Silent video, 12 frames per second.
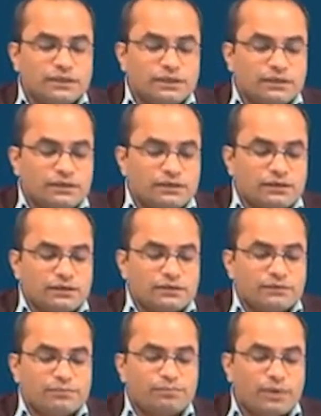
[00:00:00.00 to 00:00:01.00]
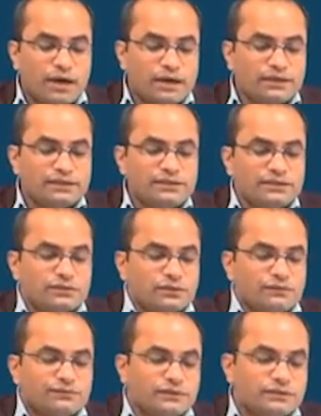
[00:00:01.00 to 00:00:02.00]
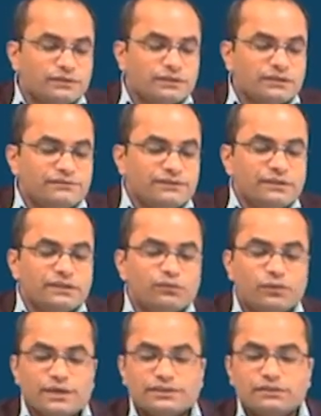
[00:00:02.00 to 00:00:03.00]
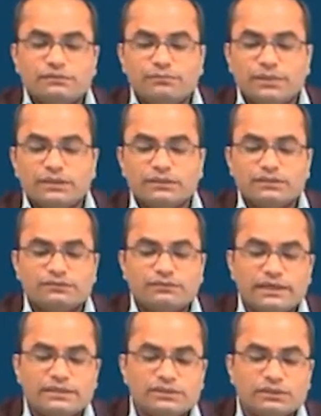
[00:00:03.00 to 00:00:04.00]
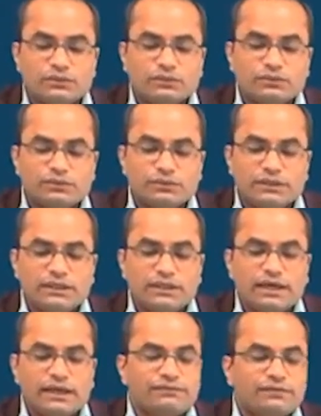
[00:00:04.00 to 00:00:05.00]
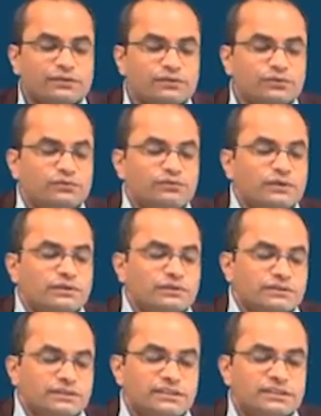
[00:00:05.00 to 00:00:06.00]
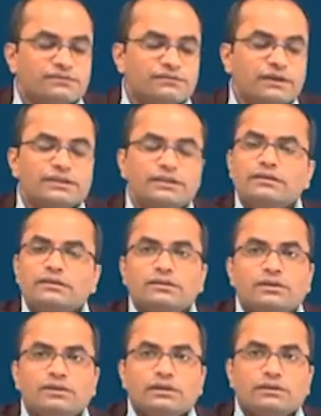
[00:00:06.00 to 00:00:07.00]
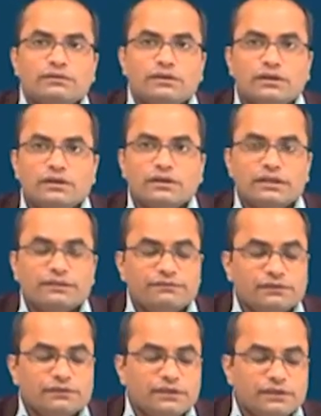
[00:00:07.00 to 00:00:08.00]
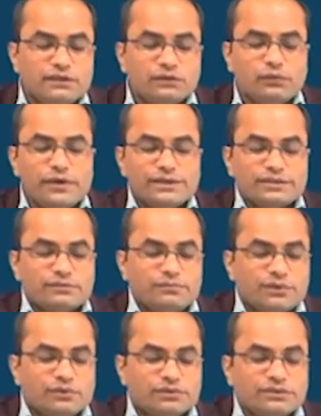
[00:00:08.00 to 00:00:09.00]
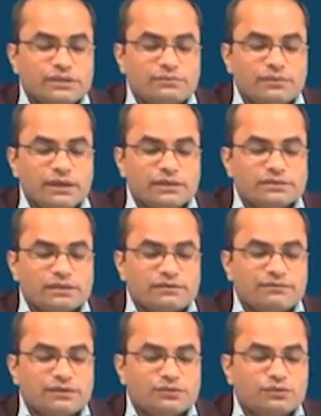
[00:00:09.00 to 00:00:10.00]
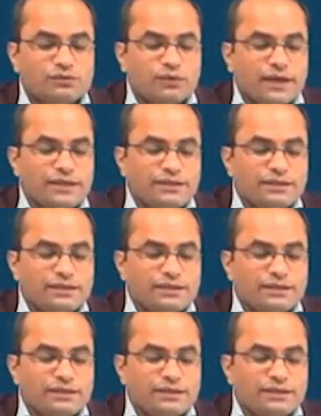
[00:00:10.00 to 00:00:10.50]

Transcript: uh, part here of the given equation, but this y is equal to E alpha 2 will satisfy the uh, given equation because d minus alpha 2 y